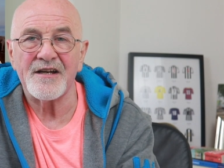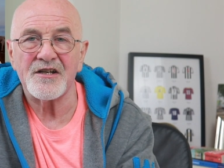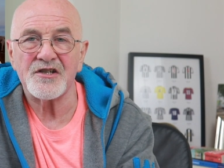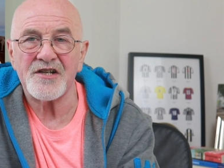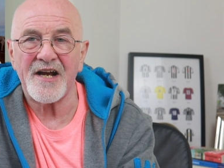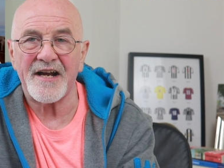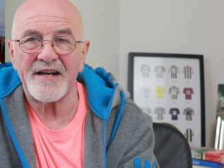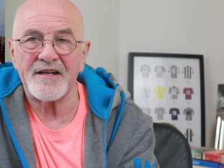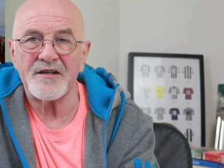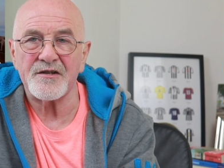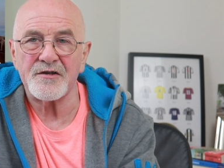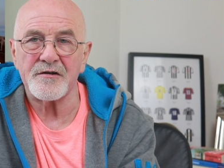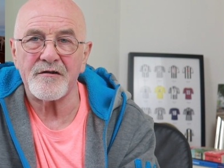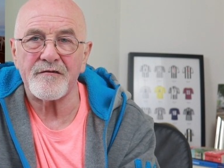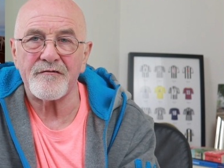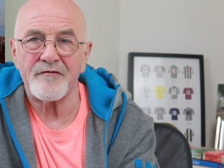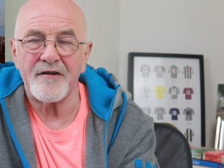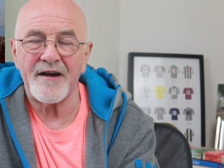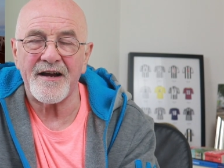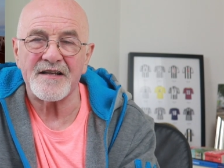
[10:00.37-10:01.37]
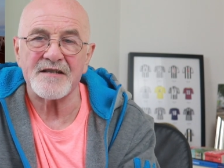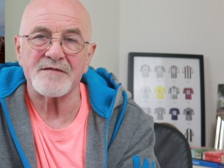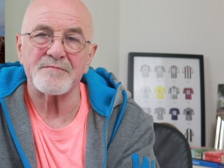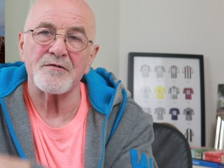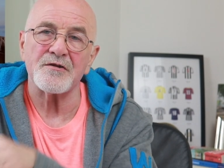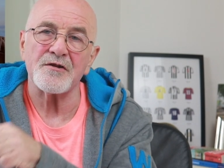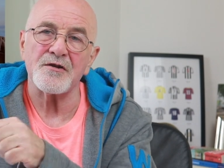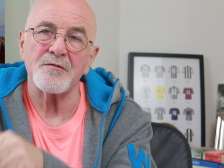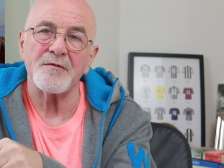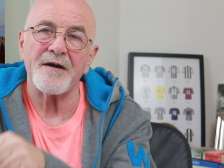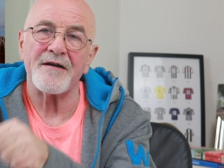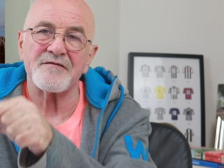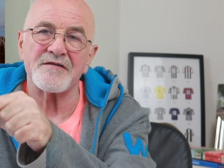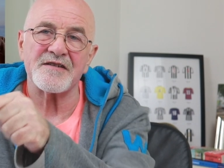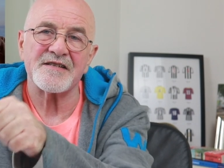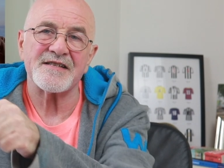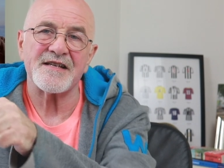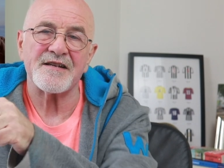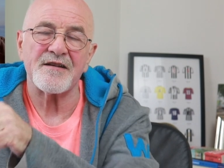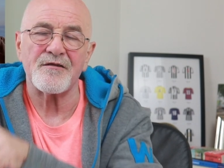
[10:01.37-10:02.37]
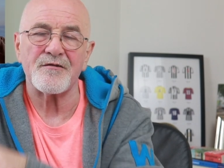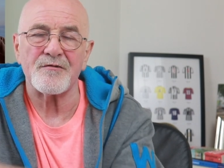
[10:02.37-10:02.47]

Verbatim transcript: chatting to your friends, but you have to sit